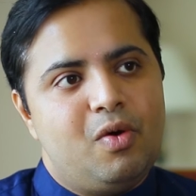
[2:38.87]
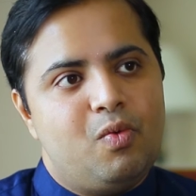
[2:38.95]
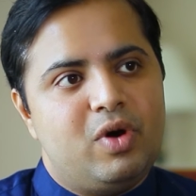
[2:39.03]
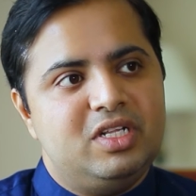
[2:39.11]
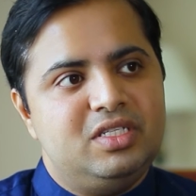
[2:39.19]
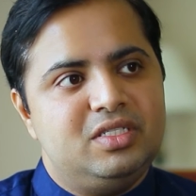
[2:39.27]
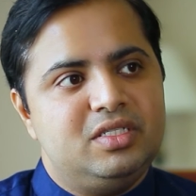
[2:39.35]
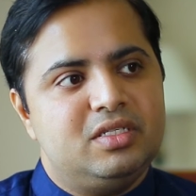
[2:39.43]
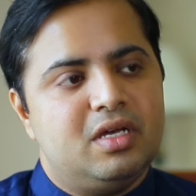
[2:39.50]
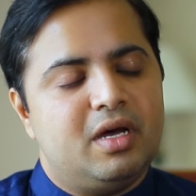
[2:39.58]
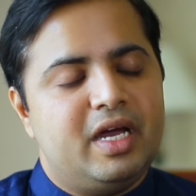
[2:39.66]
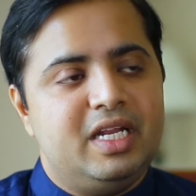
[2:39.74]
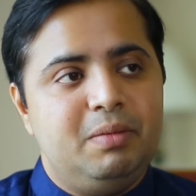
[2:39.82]
once
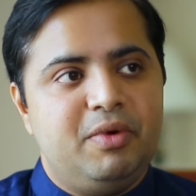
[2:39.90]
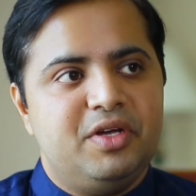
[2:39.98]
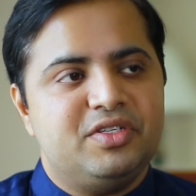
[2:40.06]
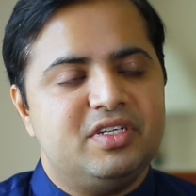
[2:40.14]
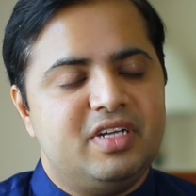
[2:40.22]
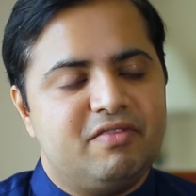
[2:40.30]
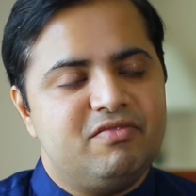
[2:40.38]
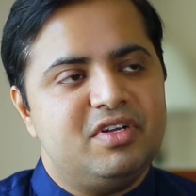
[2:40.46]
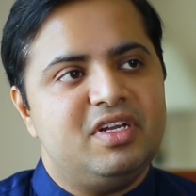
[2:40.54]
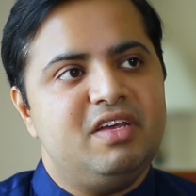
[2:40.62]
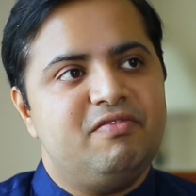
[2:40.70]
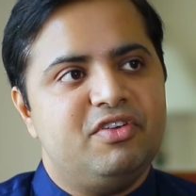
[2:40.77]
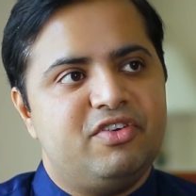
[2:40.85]
any patient,
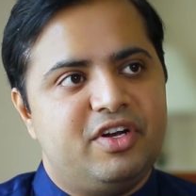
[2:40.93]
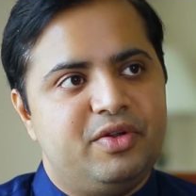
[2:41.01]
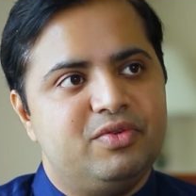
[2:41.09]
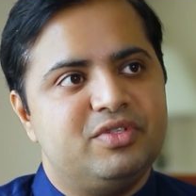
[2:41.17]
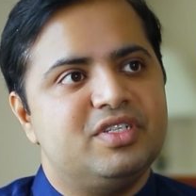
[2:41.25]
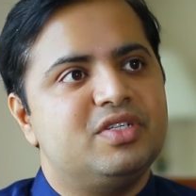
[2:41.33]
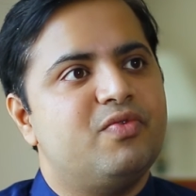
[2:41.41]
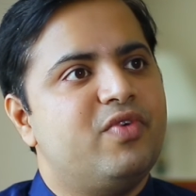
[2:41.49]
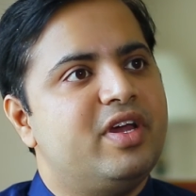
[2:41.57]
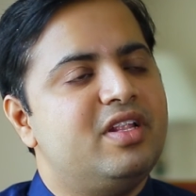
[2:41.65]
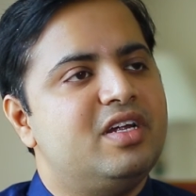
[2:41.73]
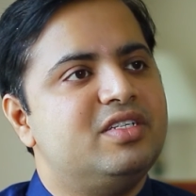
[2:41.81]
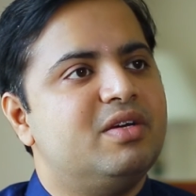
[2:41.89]
definitely if it reduces a
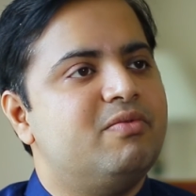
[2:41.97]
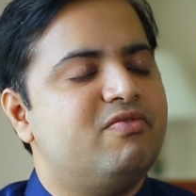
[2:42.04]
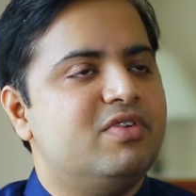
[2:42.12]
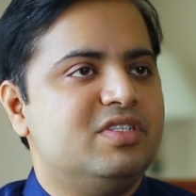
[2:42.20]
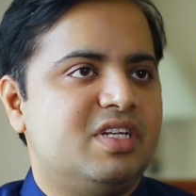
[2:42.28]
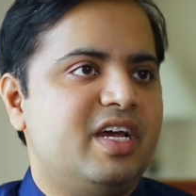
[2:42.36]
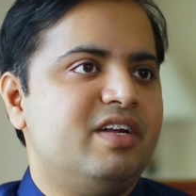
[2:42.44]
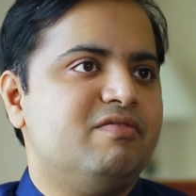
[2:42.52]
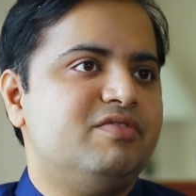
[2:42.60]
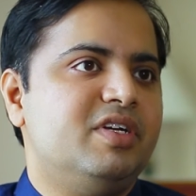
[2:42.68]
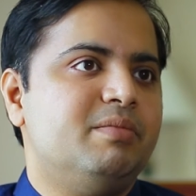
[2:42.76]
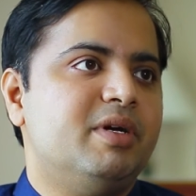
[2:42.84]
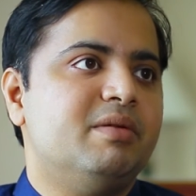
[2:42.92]
weight, that's a first line of
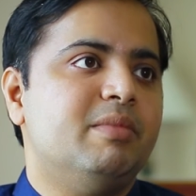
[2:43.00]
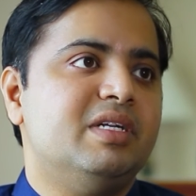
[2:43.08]
treatment.